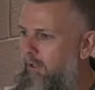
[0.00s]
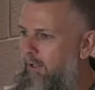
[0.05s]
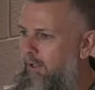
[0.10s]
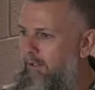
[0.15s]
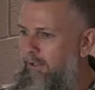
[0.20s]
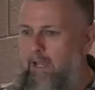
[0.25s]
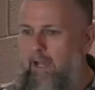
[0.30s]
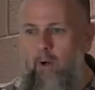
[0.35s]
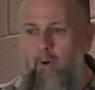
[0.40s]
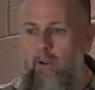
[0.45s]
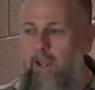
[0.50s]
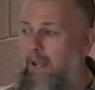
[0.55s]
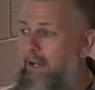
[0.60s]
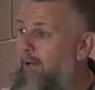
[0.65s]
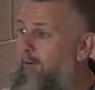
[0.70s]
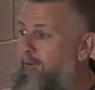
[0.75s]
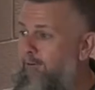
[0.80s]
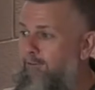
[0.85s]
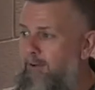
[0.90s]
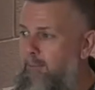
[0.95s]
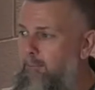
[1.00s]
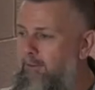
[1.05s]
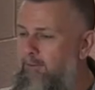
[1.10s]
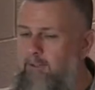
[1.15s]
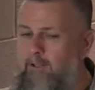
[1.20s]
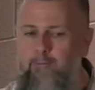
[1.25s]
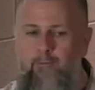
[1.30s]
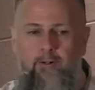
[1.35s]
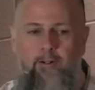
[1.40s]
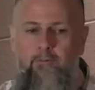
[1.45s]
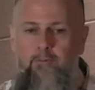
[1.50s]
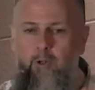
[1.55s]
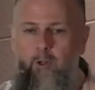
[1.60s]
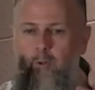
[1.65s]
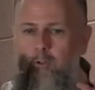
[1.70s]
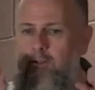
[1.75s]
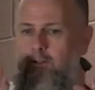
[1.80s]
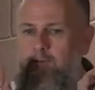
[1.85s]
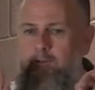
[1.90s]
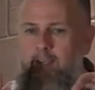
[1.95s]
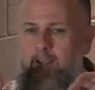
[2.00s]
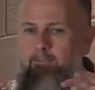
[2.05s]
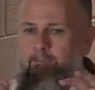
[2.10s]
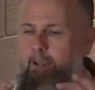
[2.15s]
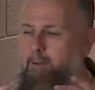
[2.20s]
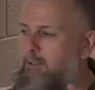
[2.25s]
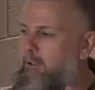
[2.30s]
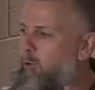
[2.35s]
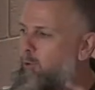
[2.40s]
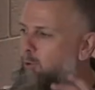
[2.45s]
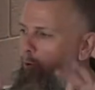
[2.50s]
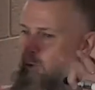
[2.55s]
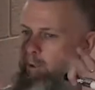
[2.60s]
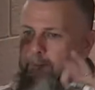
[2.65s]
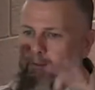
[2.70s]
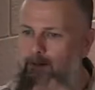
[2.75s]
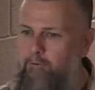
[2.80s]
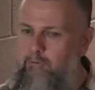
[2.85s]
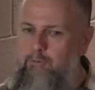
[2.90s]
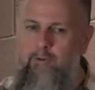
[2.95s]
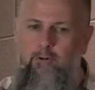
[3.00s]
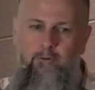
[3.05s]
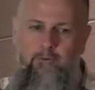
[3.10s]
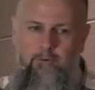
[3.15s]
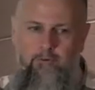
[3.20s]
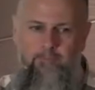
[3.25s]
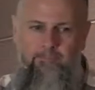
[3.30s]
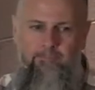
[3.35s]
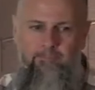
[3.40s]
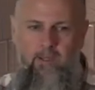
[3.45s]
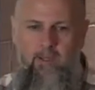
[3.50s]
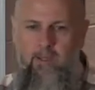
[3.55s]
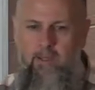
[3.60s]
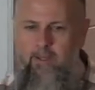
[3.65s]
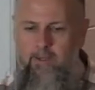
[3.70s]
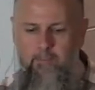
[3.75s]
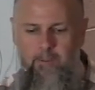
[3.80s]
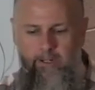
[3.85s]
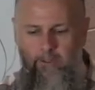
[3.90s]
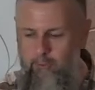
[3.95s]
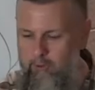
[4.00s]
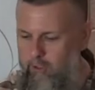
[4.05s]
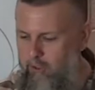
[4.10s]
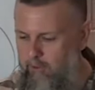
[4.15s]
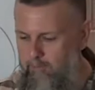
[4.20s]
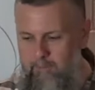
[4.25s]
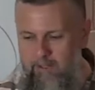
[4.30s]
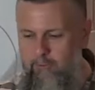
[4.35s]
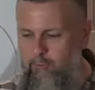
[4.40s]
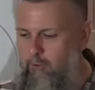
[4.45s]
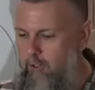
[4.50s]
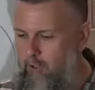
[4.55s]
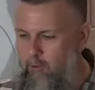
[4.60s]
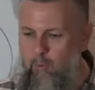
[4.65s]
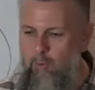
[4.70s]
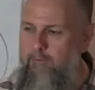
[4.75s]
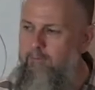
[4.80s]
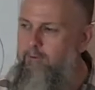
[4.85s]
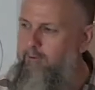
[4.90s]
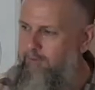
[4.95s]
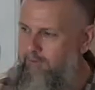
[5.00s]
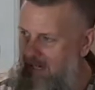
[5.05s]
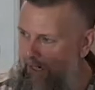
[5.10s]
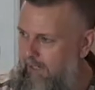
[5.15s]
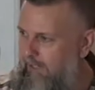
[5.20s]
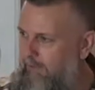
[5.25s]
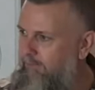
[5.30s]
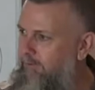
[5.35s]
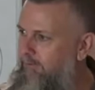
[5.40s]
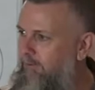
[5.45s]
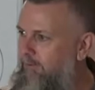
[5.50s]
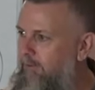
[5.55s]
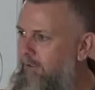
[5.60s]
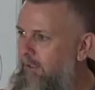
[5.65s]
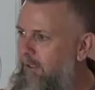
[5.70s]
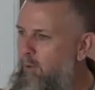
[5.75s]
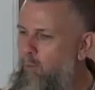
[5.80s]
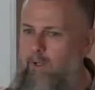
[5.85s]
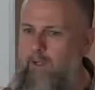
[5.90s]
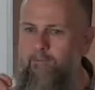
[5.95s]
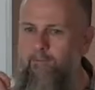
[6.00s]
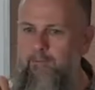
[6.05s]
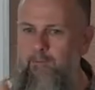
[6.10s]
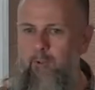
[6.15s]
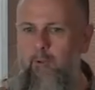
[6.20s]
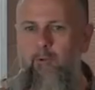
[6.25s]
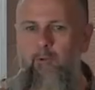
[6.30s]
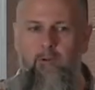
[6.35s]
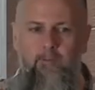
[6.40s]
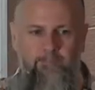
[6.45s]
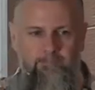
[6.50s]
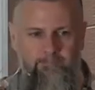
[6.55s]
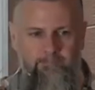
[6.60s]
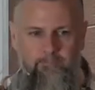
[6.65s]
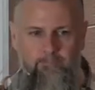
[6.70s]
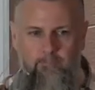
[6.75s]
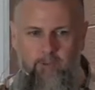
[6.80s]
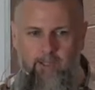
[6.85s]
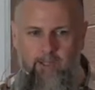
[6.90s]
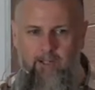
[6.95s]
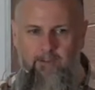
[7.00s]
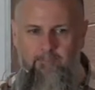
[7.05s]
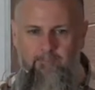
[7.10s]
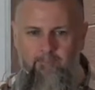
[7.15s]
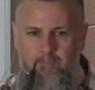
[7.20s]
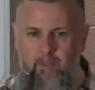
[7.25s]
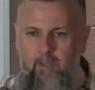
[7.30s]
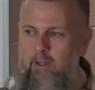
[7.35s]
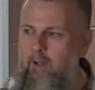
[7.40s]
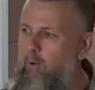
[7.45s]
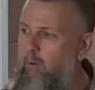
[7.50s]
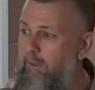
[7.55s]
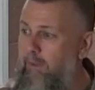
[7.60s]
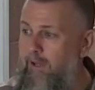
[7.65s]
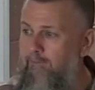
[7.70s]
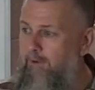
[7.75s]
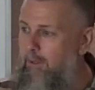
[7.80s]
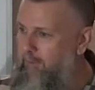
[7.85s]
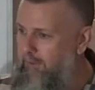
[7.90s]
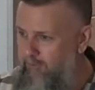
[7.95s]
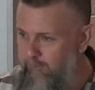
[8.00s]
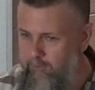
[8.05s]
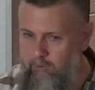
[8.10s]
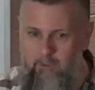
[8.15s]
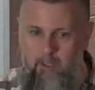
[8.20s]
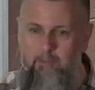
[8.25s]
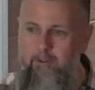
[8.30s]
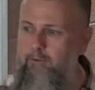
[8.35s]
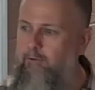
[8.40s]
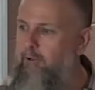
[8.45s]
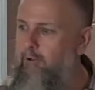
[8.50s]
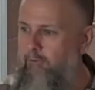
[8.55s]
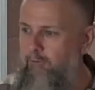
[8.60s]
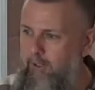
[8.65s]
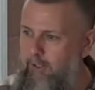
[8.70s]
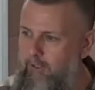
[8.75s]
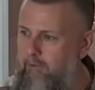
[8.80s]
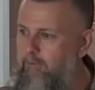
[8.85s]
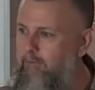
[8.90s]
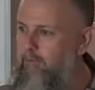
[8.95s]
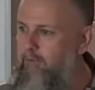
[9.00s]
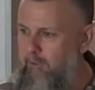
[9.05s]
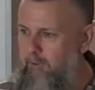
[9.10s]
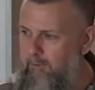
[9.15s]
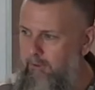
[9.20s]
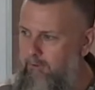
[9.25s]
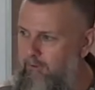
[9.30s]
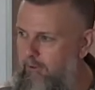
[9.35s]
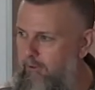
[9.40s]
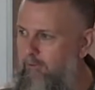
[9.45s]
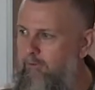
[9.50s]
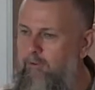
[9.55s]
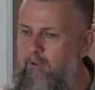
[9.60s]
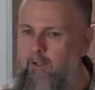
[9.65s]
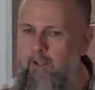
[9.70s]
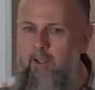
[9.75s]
Now, and every family's different. So you say a family who grew up in this church, the patriarch, matriarch, whoever dies, we have a funeral. Okay? Well, that family's still coming to church, right? Still coming to church.